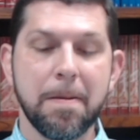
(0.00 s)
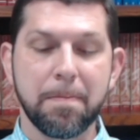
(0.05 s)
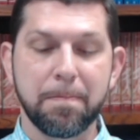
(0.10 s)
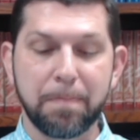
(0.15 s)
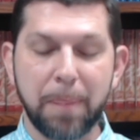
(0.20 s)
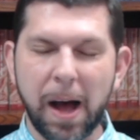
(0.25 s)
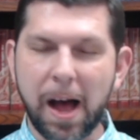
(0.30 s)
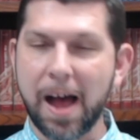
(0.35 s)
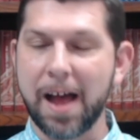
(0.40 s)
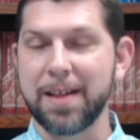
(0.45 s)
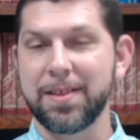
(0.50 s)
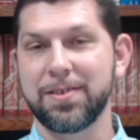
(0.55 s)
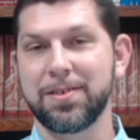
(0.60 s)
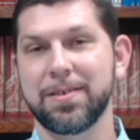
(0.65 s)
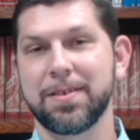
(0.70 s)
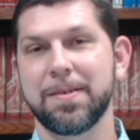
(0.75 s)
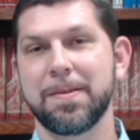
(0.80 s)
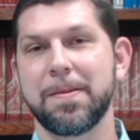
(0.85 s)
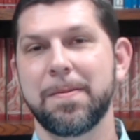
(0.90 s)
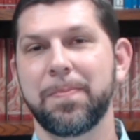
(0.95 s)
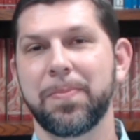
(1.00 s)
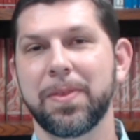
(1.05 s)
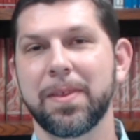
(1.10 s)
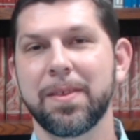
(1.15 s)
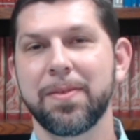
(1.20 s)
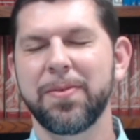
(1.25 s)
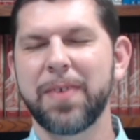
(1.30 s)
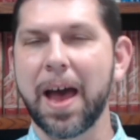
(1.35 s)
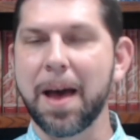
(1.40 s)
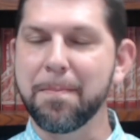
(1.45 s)
But
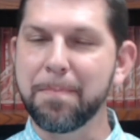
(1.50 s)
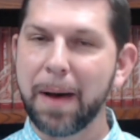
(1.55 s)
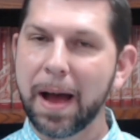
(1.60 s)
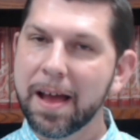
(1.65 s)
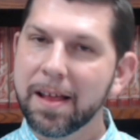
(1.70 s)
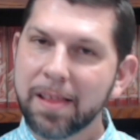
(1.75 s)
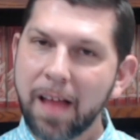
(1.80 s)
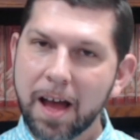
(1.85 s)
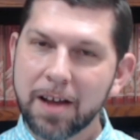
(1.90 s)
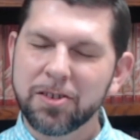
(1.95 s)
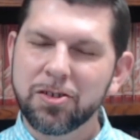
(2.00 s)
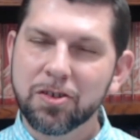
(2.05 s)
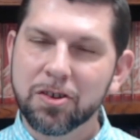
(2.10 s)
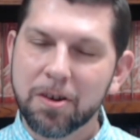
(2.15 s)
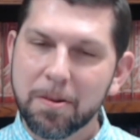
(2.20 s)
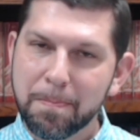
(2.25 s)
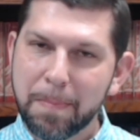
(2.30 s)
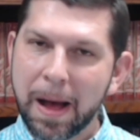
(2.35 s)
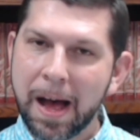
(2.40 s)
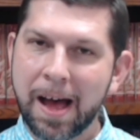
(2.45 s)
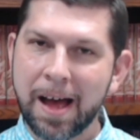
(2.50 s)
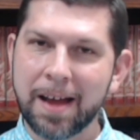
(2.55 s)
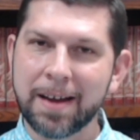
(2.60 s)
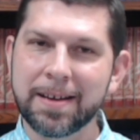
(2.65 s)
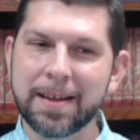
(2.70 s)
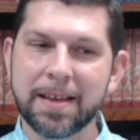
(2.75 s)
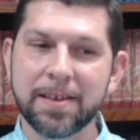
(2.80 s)
that biological bond